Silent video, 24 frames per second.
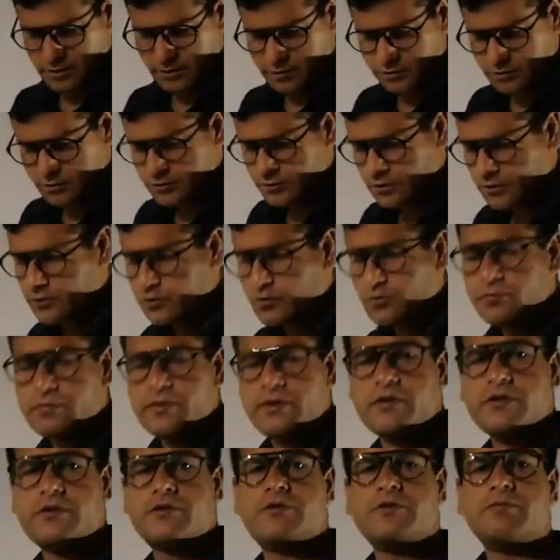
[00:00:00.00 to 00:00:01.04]
Genome
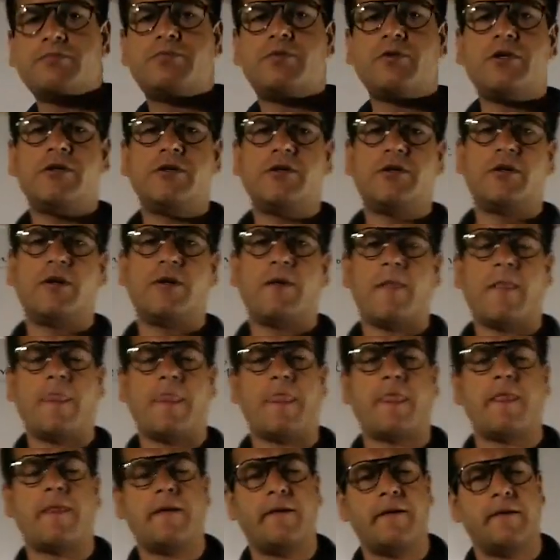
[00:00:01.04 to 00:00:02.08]
is simply the
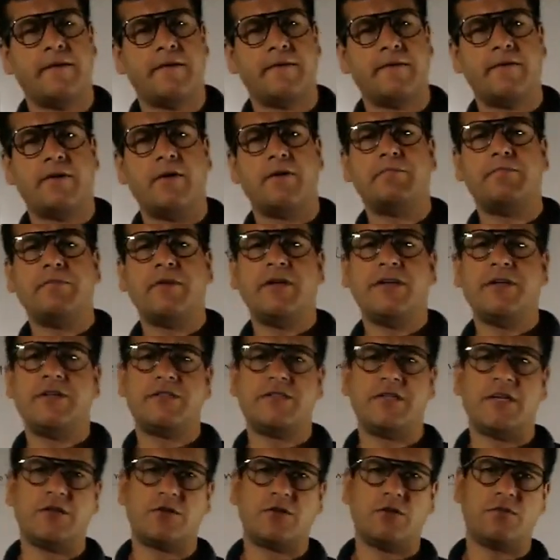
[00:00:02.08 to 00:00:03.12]
complete
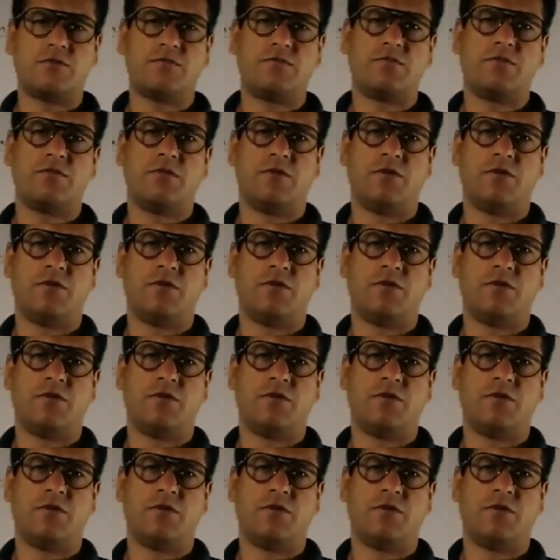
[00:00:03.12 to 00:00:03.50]
set of